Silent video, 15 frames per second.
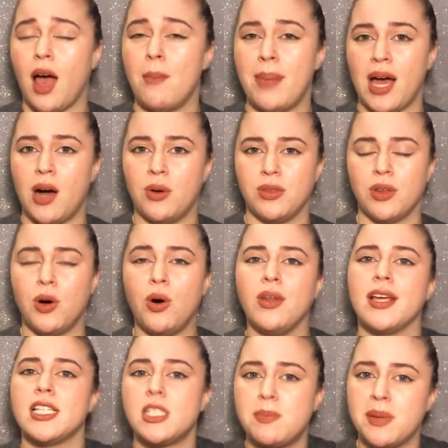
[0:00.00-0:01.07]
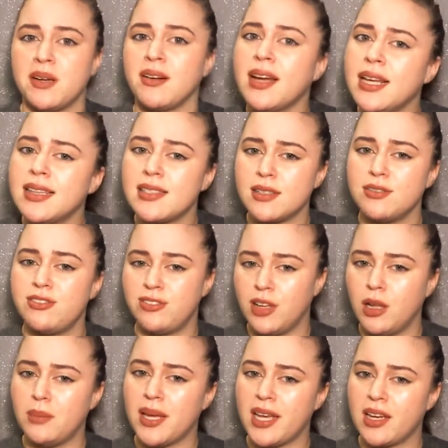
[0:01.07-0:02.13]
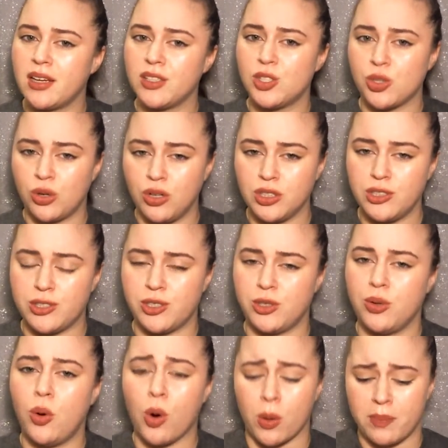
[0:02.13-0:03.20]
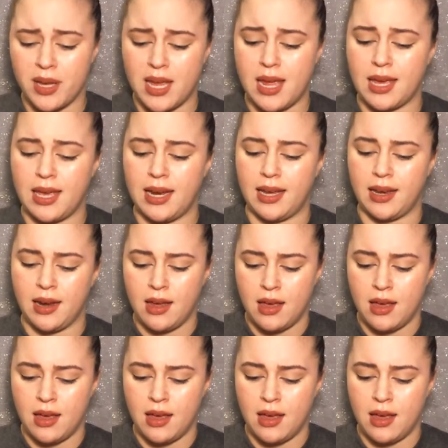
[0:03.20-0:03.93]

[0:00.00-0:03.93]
about the whole experience of filming Troll 2 or being in it,